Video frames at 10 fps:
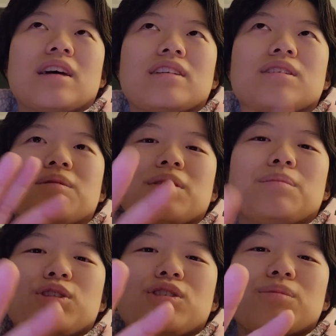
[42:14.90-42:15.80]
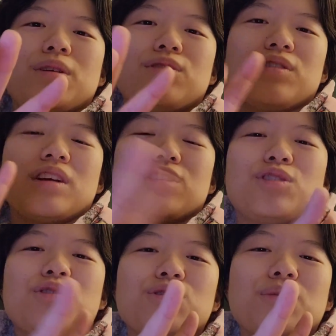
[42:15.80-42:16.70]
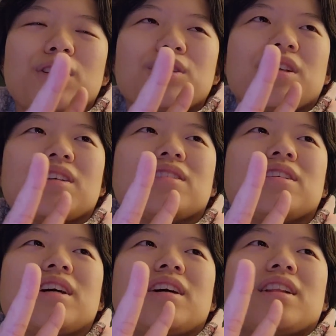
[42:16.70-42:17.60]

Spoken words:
someone commissioned me for like 2 small chickens